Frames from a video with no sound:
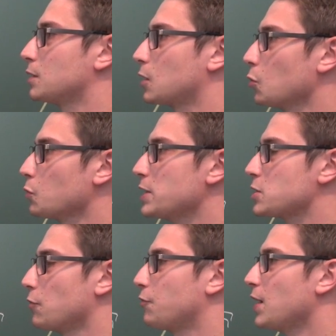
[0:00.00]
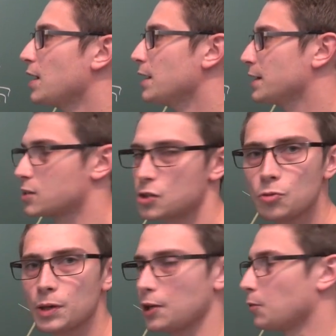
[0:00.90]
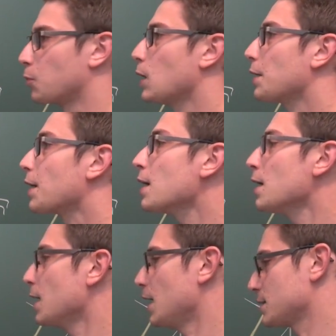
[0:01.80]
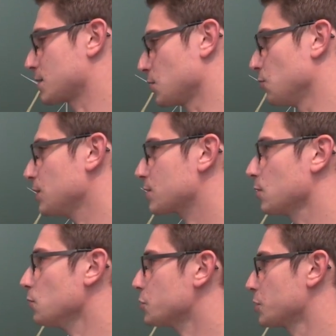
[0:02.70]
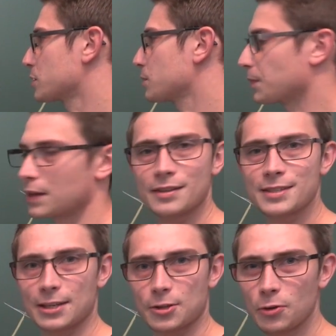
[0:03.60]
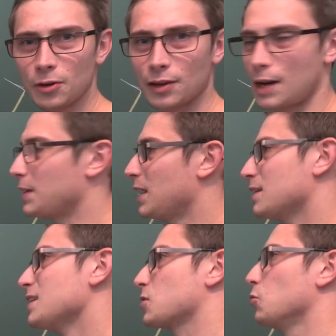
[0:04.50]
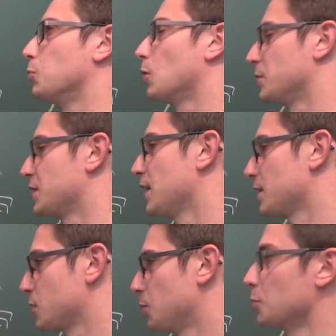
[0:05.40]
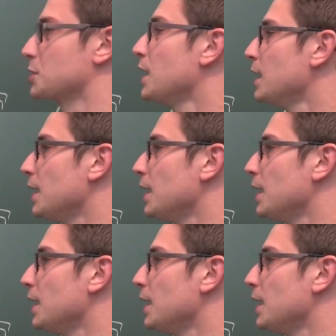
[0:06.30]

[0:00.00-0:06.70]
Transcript: the golden ratio of phi and its stupid little brother as the unique solutions. Isn't that cool? I mean, that's a cool property, I suppose.